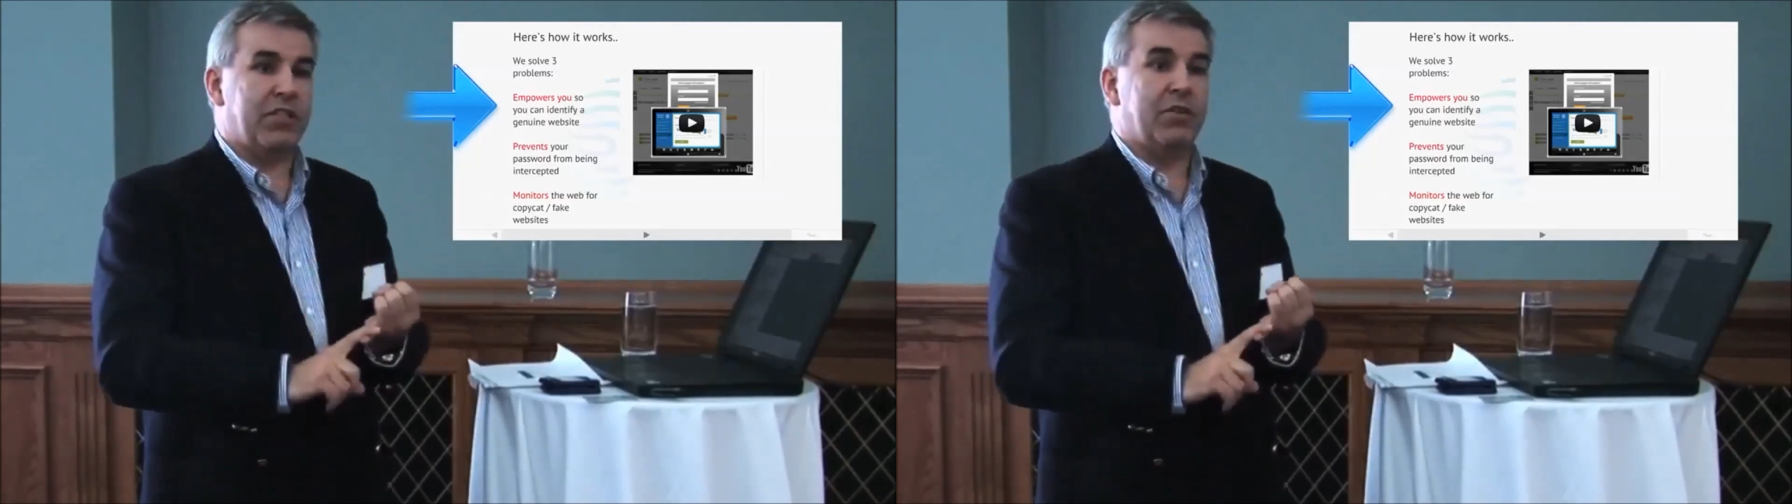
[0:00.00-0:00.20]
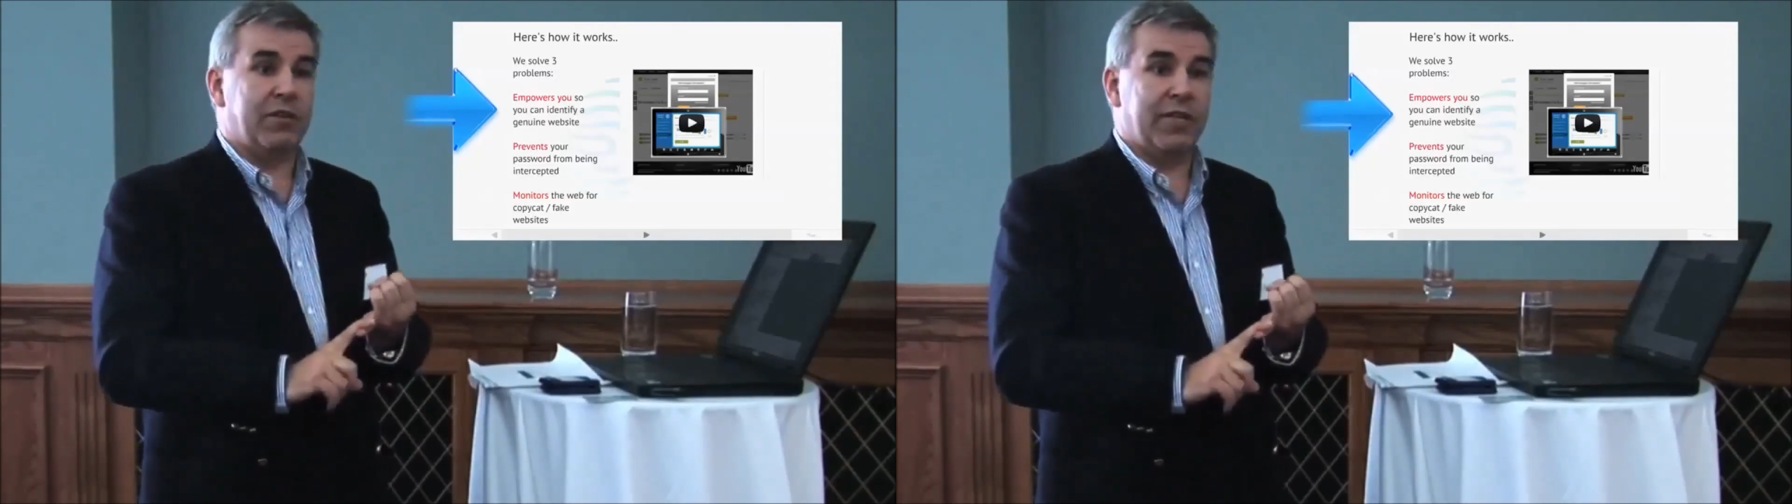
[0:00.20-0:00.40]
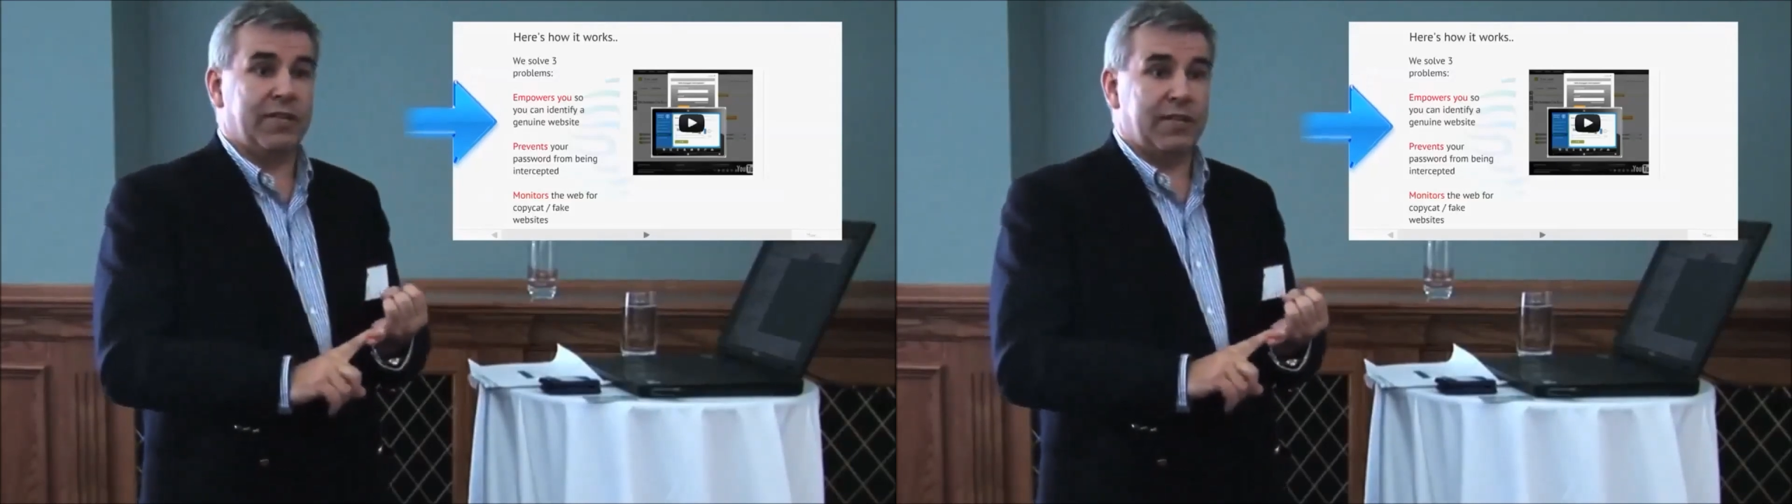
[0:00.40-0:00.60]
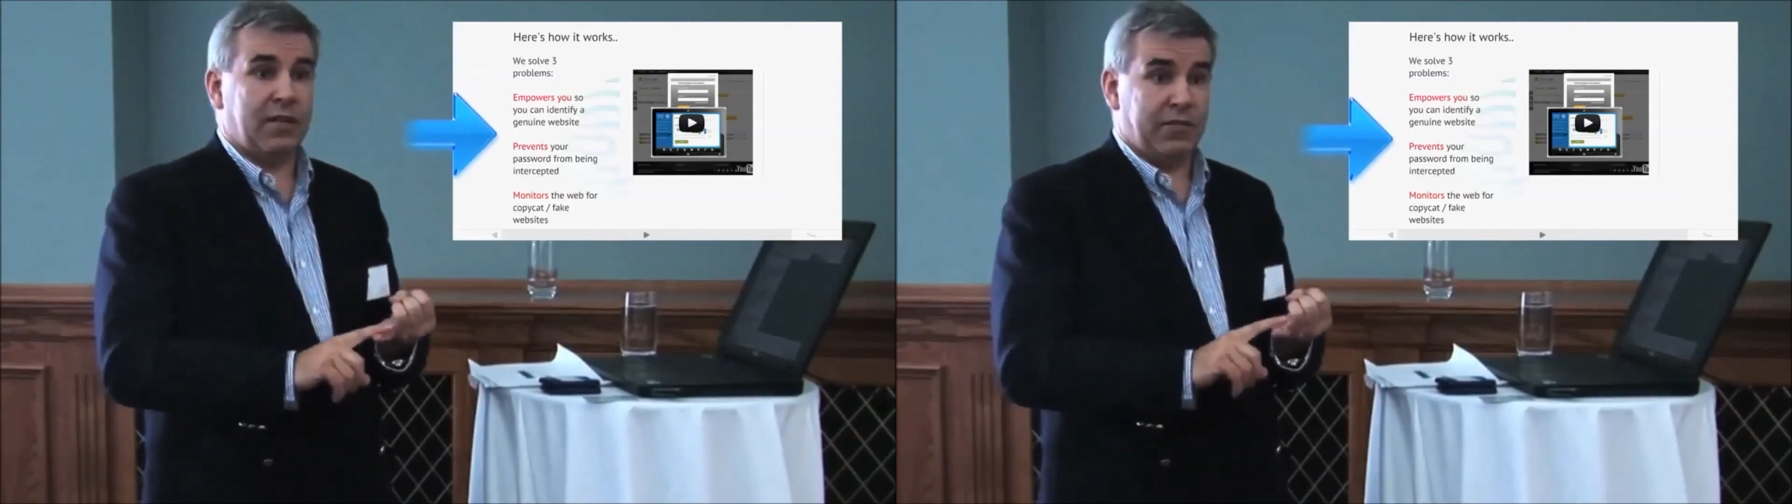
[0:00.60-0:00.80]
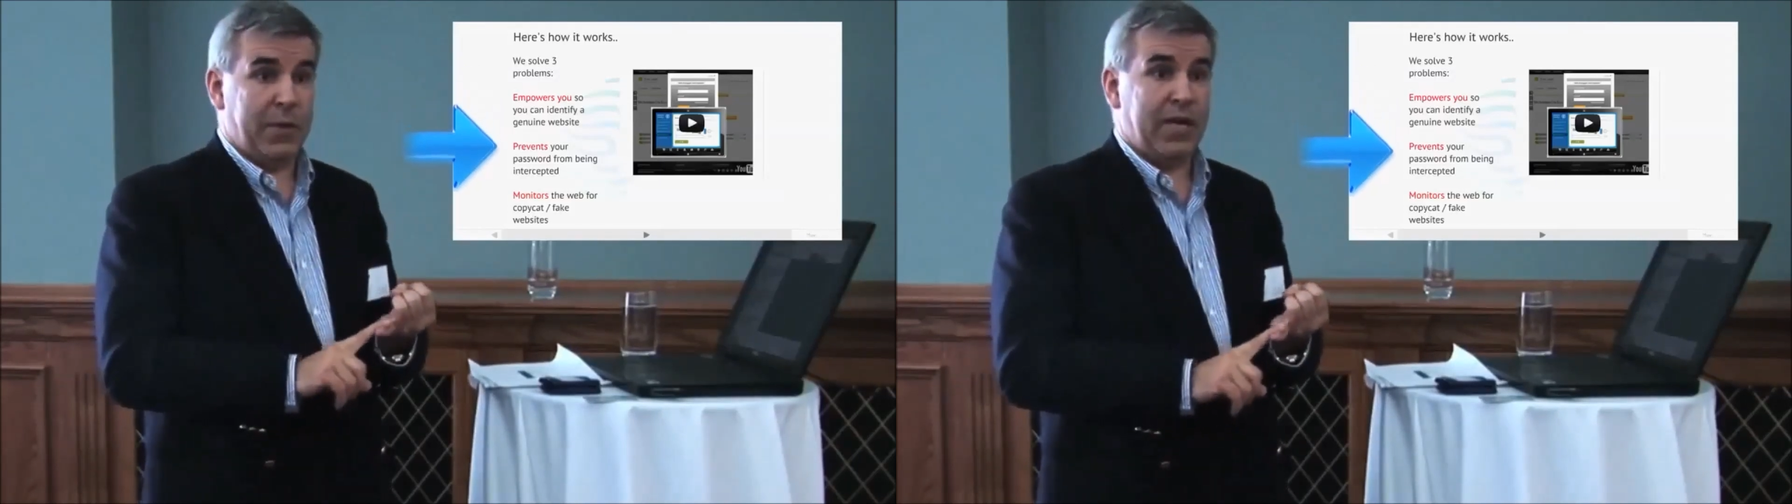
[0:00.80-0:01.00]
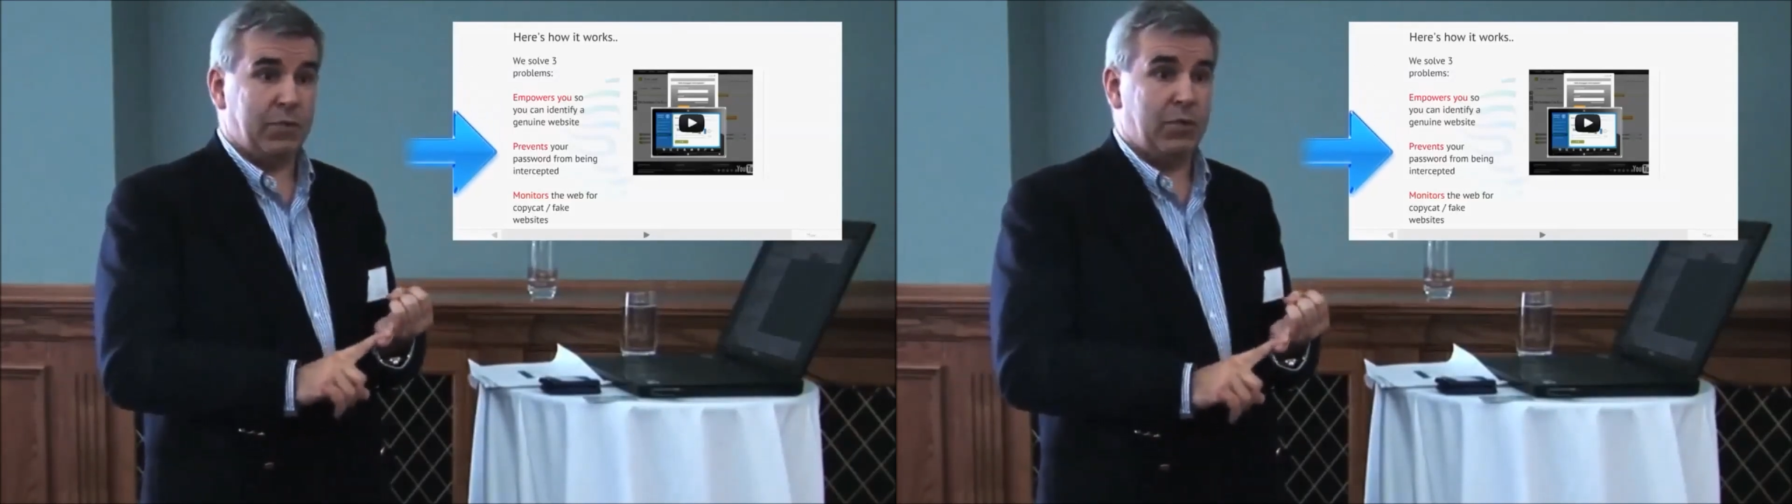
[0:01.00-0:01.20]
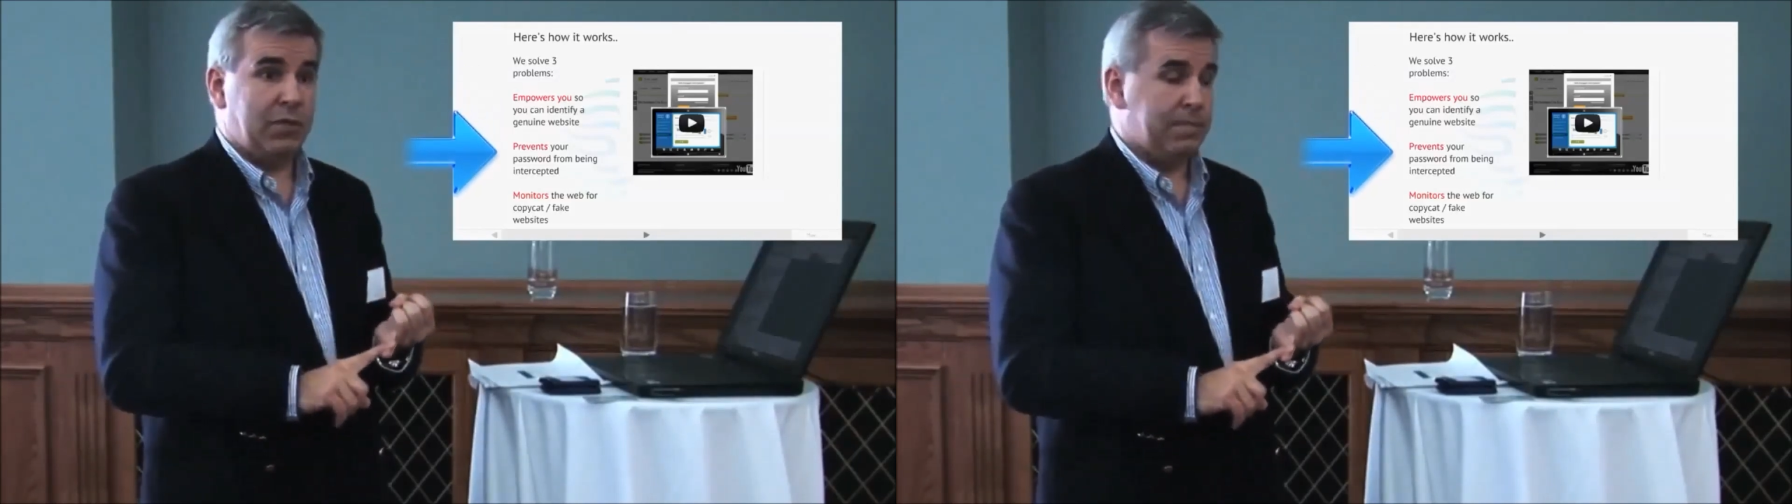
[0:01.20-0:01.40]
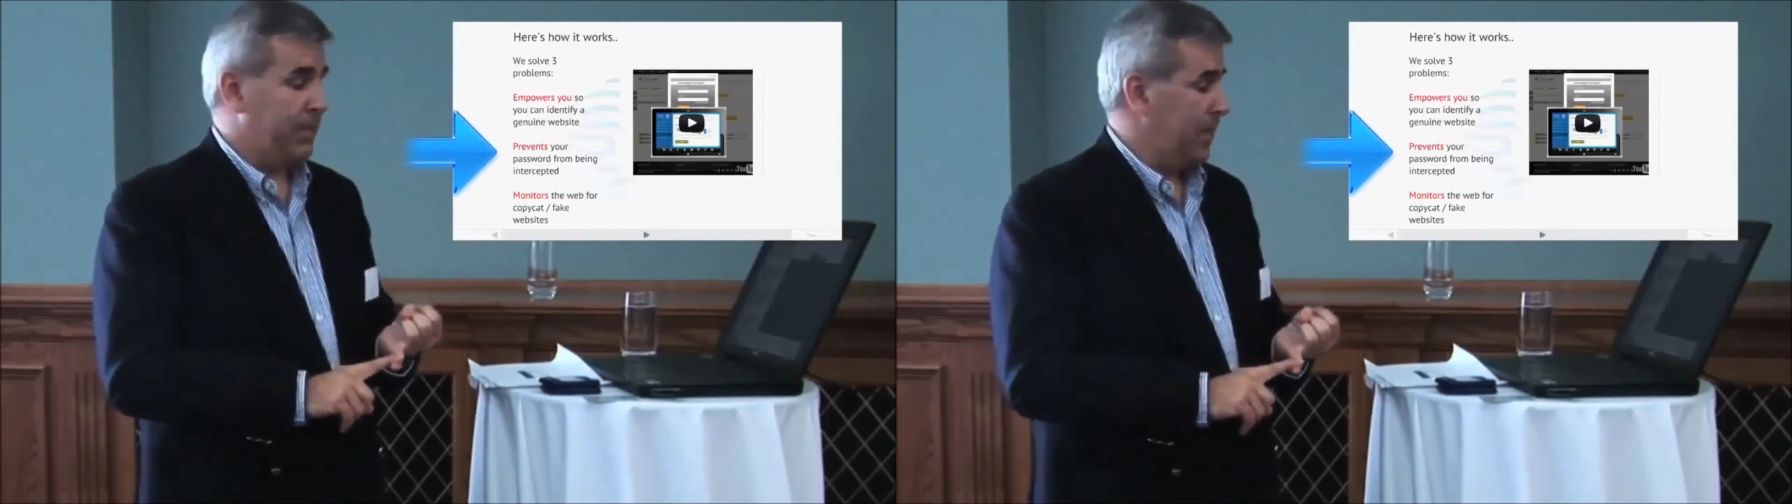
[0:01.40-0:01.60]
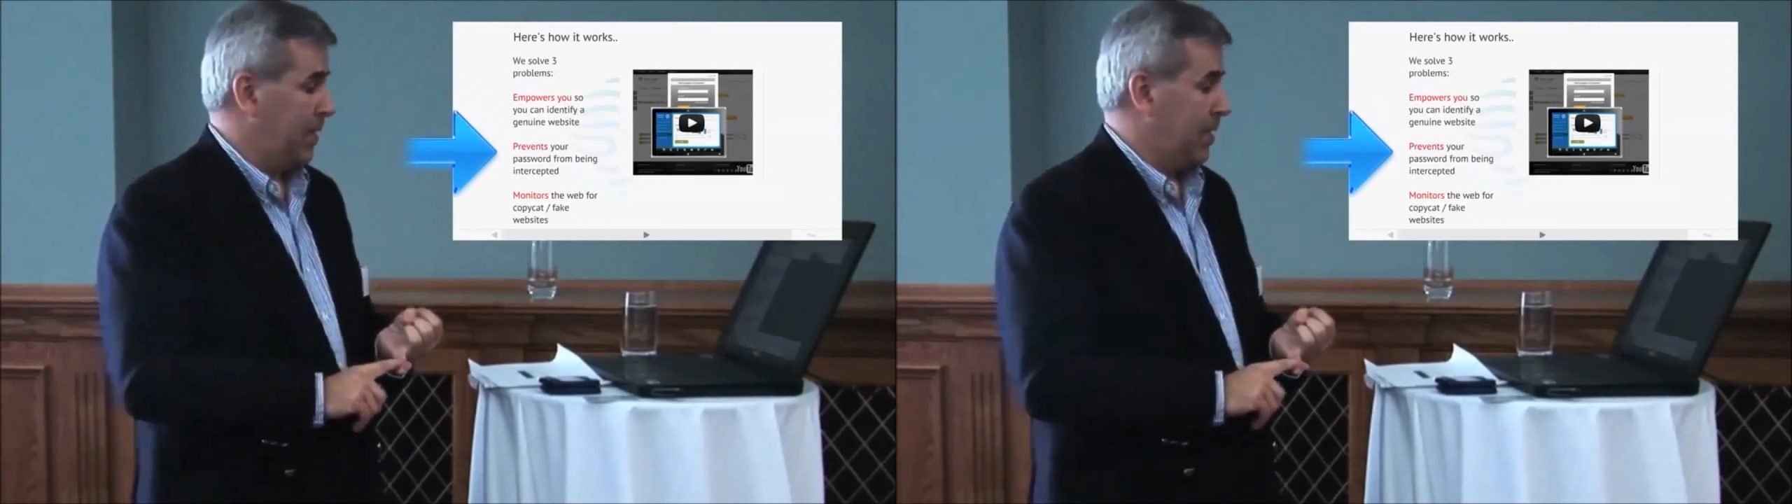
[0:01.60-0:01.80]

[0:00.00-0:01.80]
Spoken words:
securing of the password